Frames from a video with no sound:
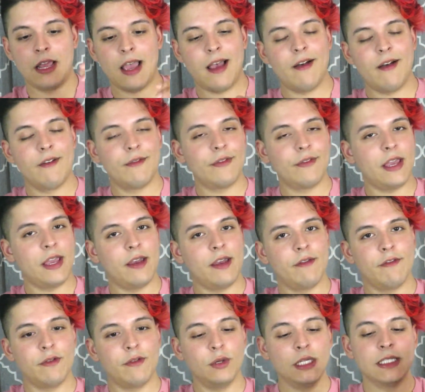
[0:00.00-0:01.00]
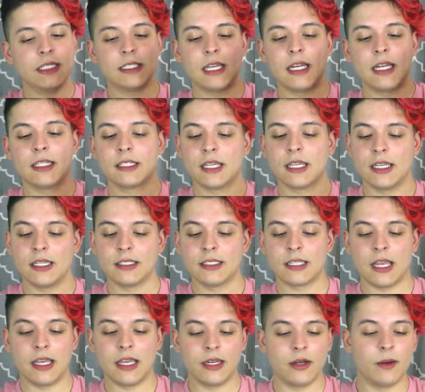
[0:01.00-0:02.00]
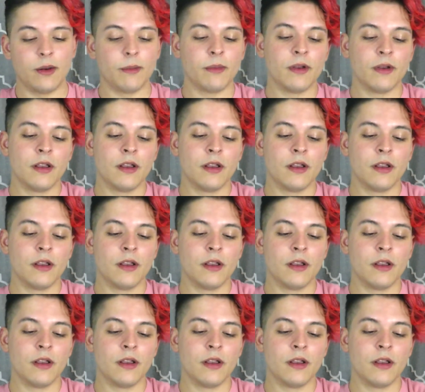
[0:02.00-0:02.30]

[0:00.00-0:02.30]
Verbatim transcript: have a fully sanitized item